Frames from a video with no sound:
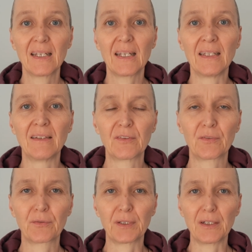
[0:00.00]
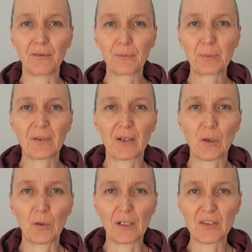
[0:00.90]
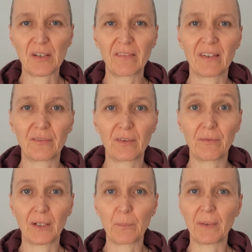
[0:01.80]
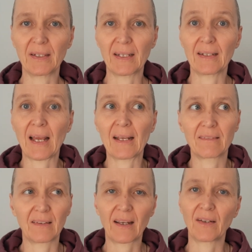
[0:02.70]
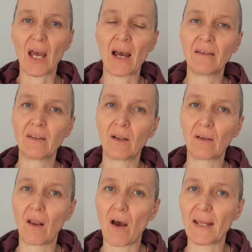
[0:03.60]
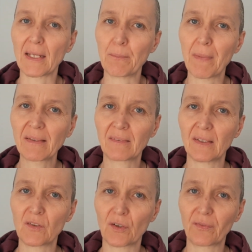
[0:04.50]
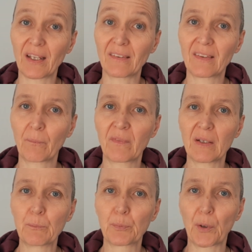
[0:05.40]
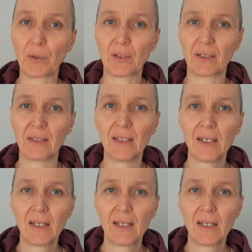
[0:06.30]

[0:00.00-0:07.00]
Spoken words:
industry of psychology and self-development that has a kind of underlying message of there's something broken,